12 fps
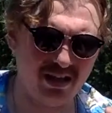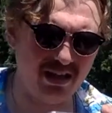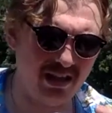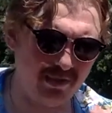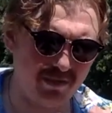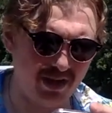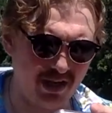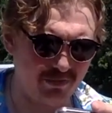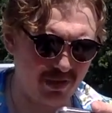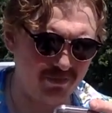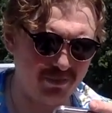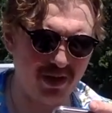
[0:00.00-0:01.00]
Let me hit him
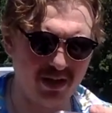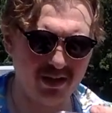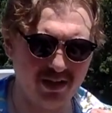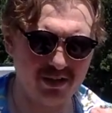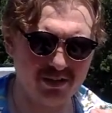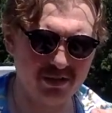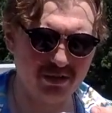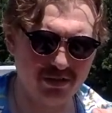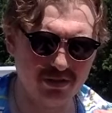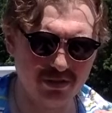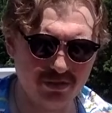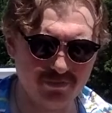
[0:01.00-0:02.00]
up on
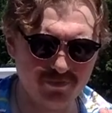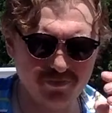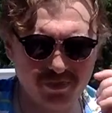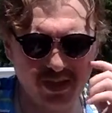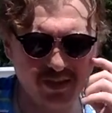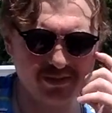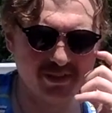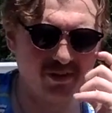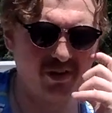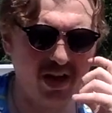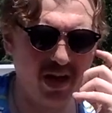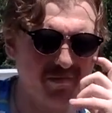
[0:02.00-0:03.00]

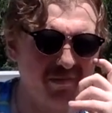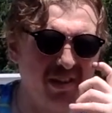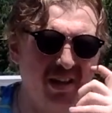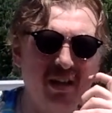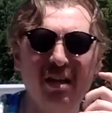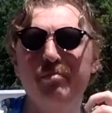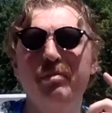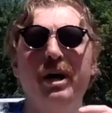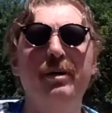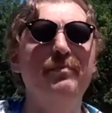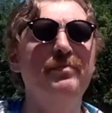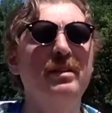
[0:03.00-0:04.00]
Instagram.
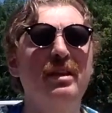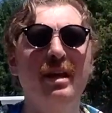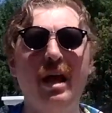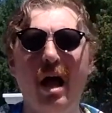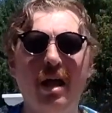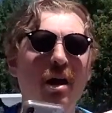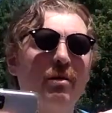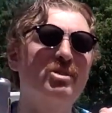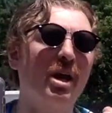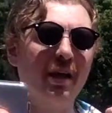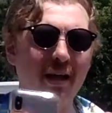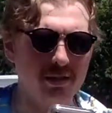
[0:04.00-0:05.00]
But yeah, I'm
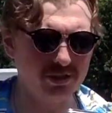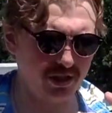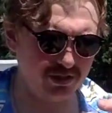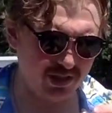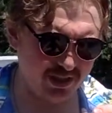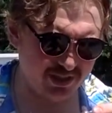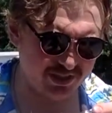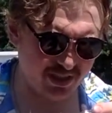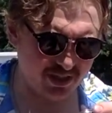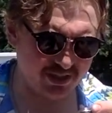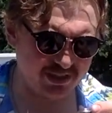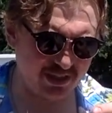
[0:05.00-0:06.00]
trying to get a jersey this
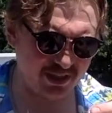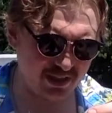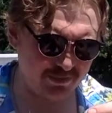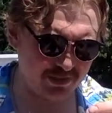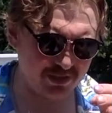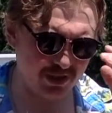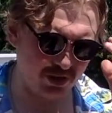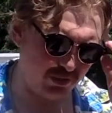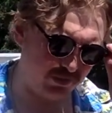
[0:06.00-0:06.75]
year because I think that'd be dope.